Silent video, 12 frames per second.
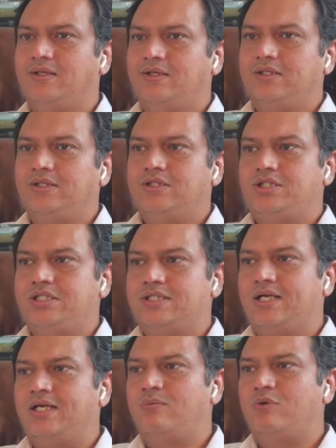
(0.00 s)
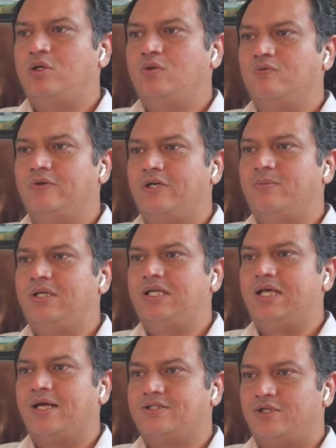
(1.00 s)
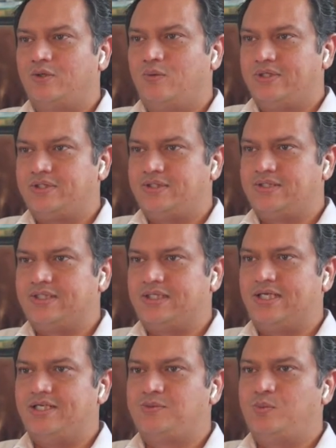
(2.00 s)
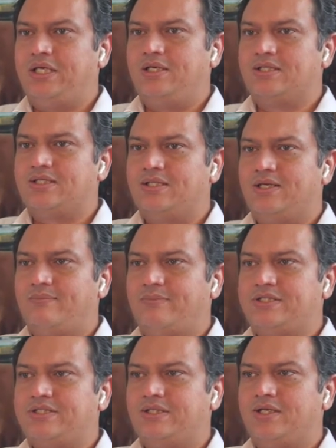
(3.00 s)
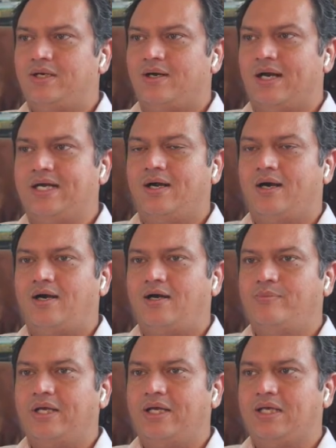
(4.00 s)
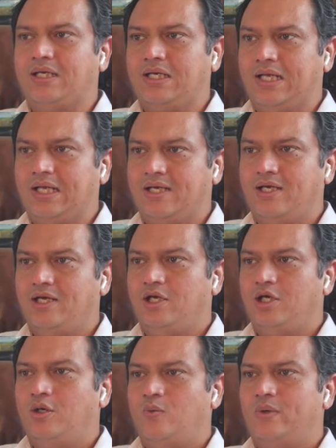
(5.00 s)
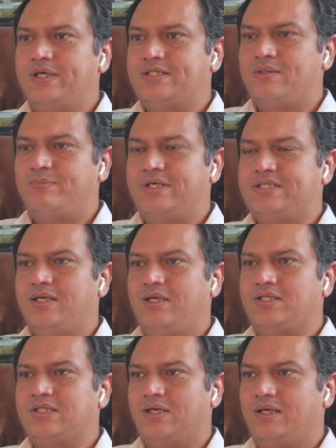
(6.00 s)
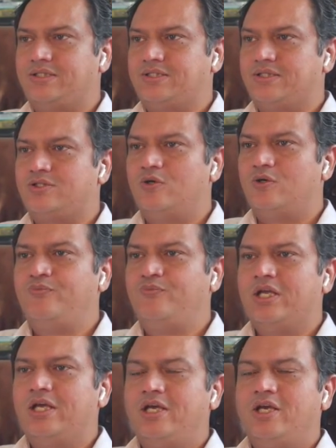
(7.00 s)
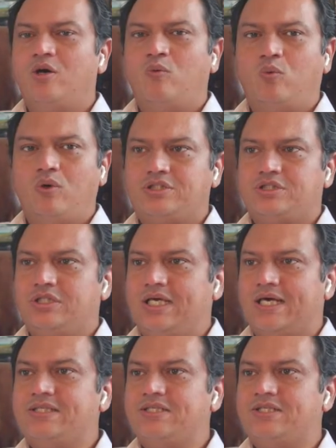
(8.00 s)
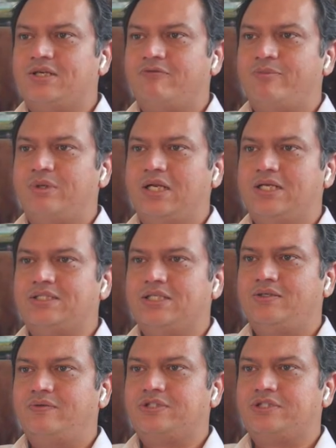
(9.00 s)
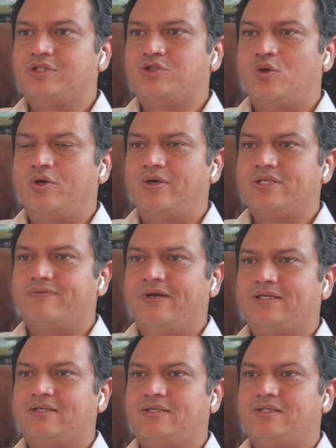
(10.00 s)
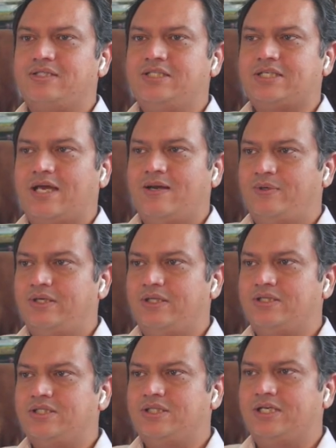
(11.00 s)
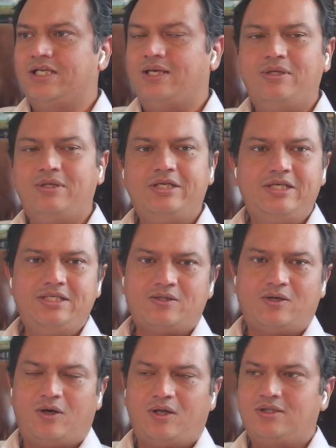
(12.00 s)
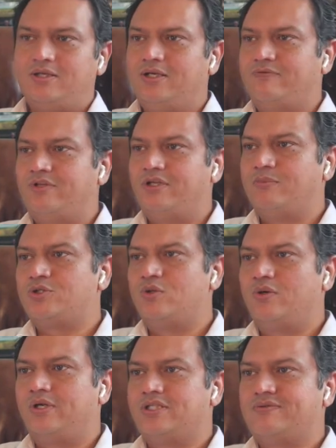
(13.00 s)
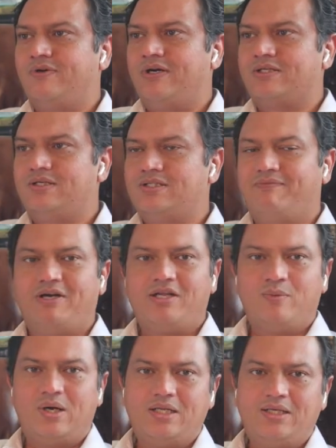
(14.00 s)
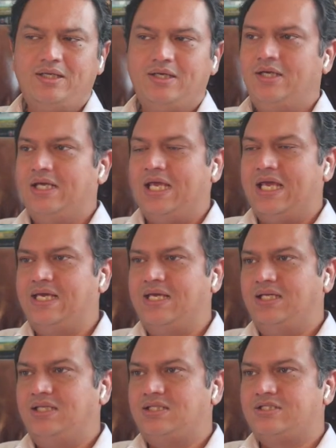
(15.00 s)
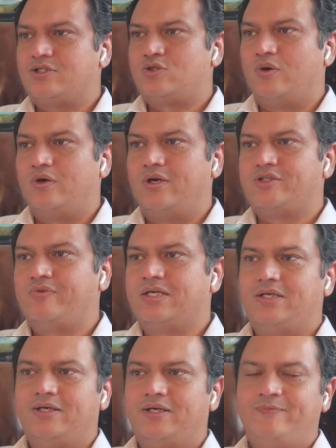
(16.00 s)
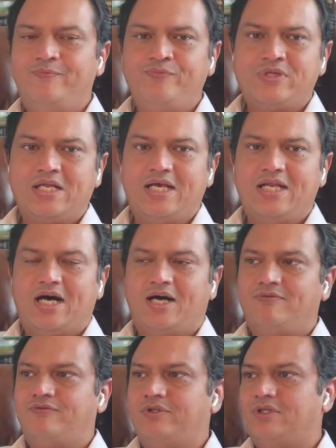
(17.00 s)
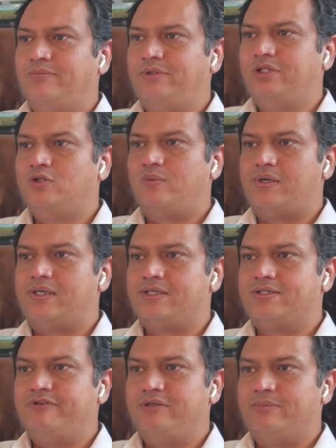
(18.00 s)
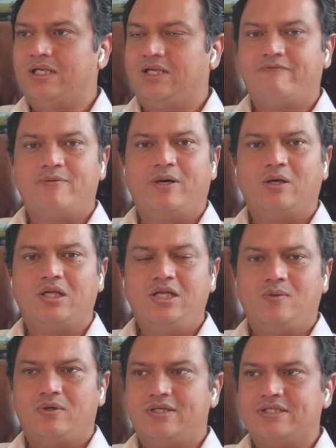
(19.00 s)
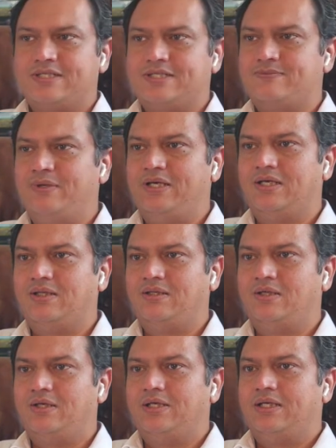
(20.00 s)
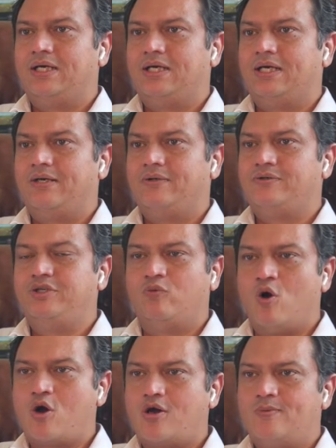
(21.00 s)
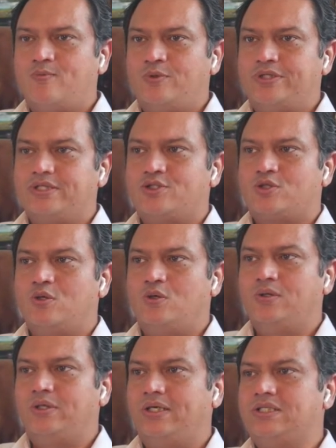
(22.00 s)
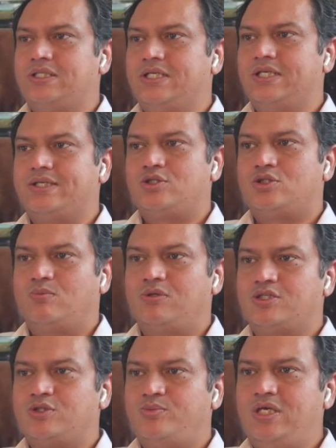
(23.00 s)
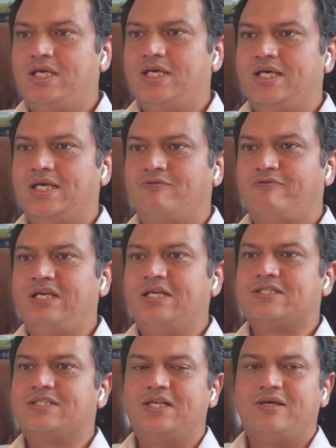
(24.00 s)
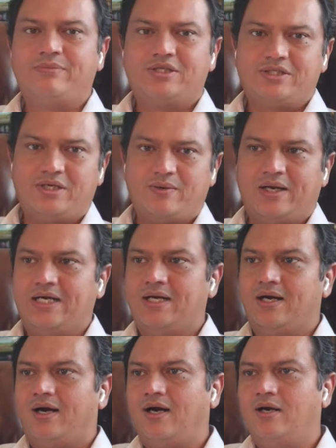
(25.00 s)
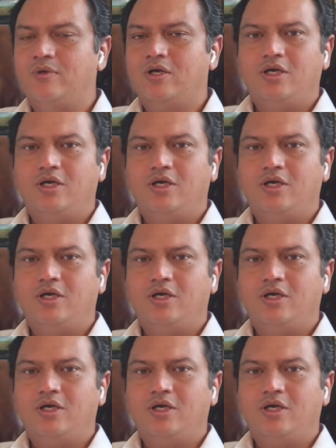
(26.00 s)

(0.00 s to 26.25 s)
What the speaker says: She's unable to verbally answer questions and has weakness and numbness in her right arm and leg. What is the best initial action? So she has atrial fibrillation, which is a stroke risk factor. She has hypertension and diabetes. All three of them are stroke risk factors. 71. Age is a stroke risk factor. And after menopause, female have about equal risk as male. She woke up with a stroke and she has trouble speaking and weakness and numbness in her right arm.